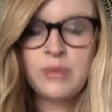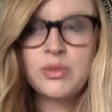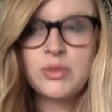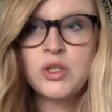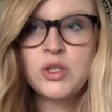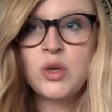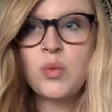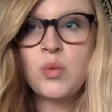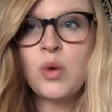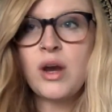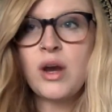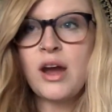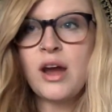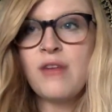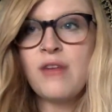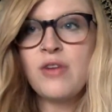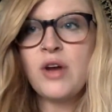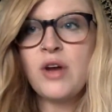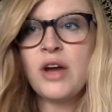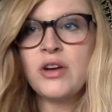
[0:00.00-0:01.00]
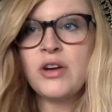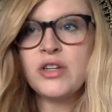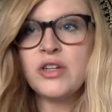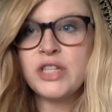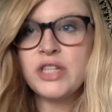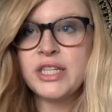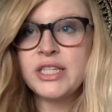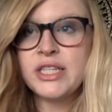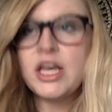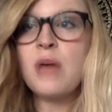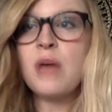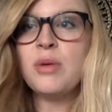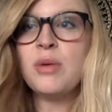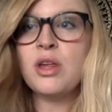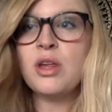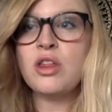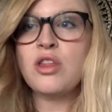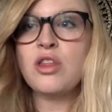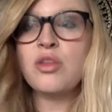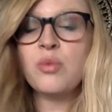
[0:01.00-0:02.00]
So whatever energy is coming
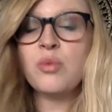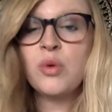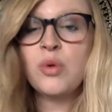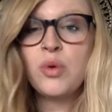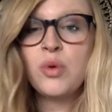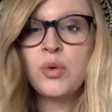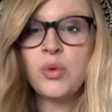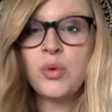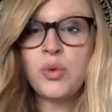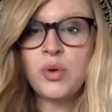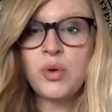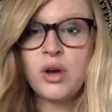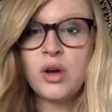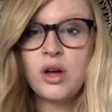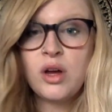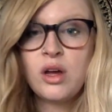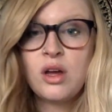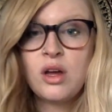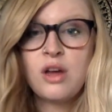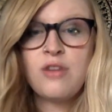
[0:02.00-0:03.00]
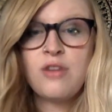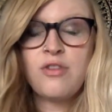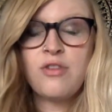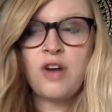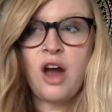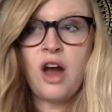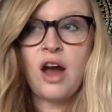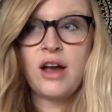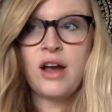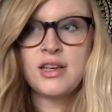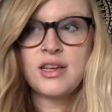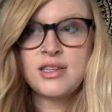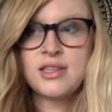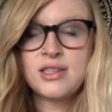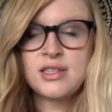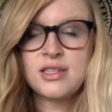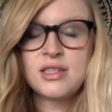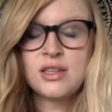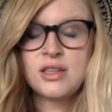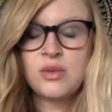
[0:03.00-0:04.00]
through for
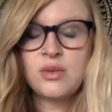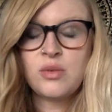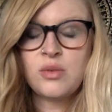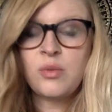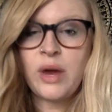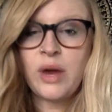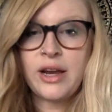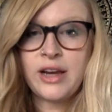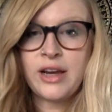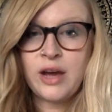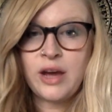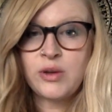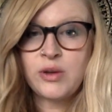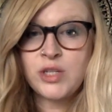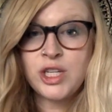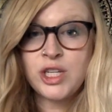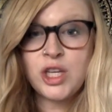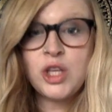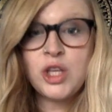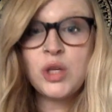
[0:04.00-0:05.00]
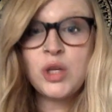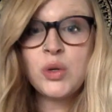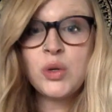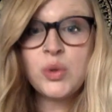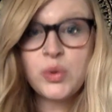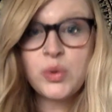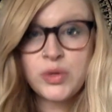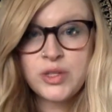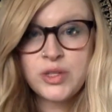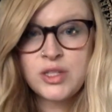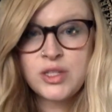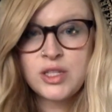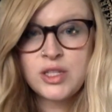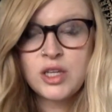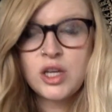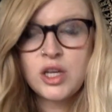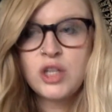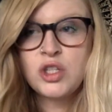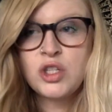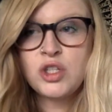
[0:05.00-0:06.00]
us right now to use
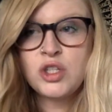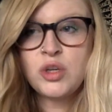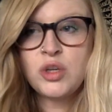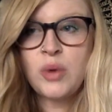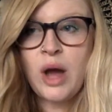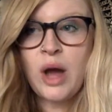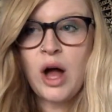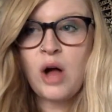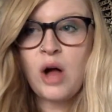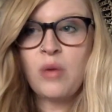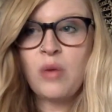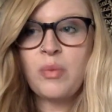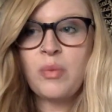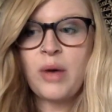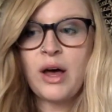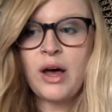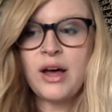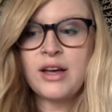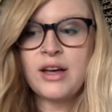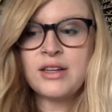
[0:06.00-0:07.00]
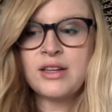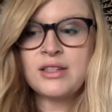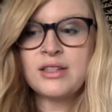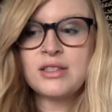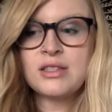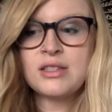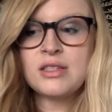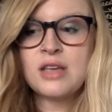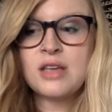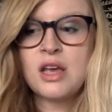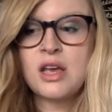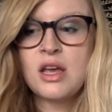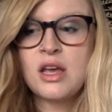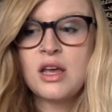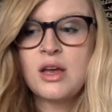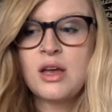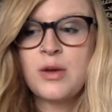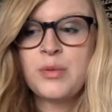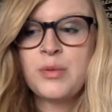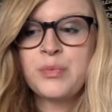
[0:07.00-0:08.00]
to help us
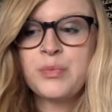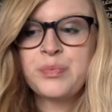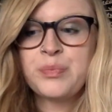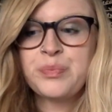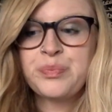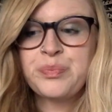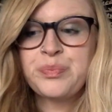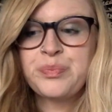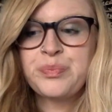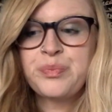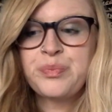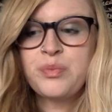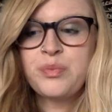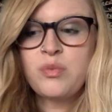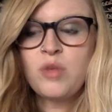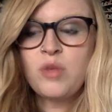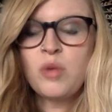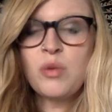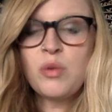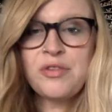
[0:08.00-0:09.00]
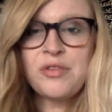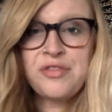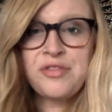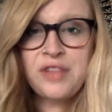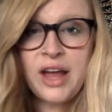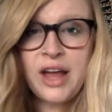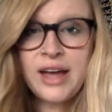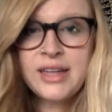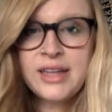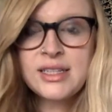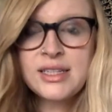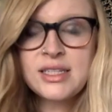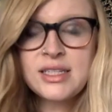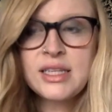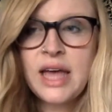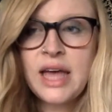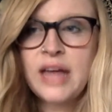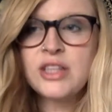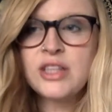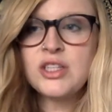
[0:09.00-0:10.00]
reflect
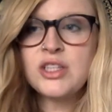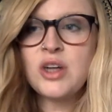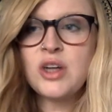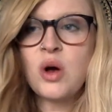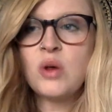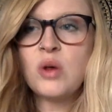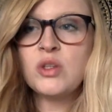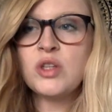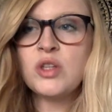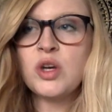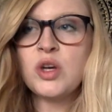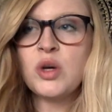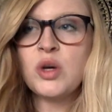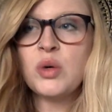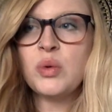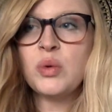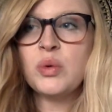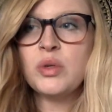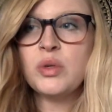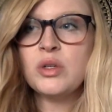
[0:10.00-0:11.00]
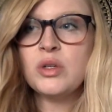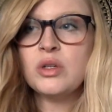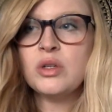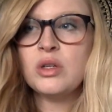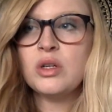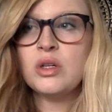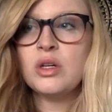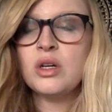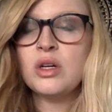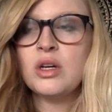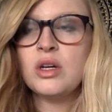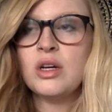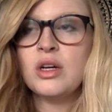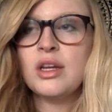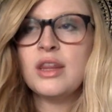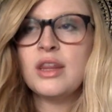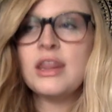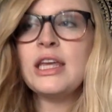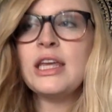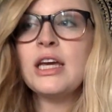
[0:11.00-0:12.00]
and to also
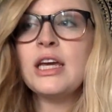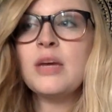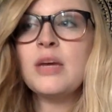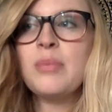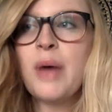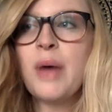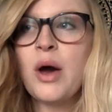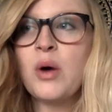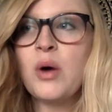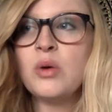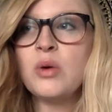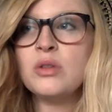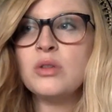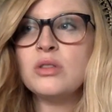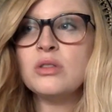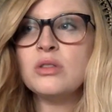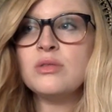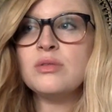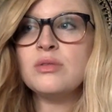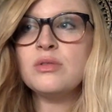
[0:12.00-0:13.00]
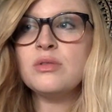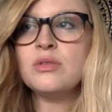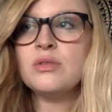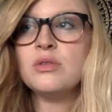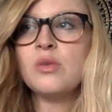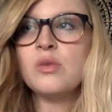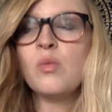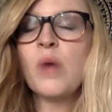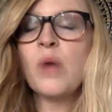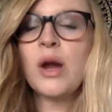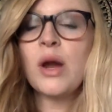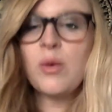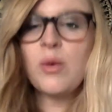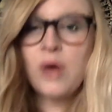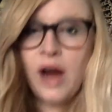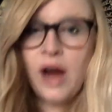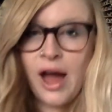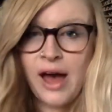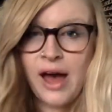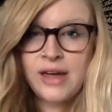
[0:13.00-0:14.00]
think about where we're
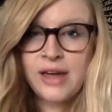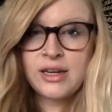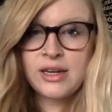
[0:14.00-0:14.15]
at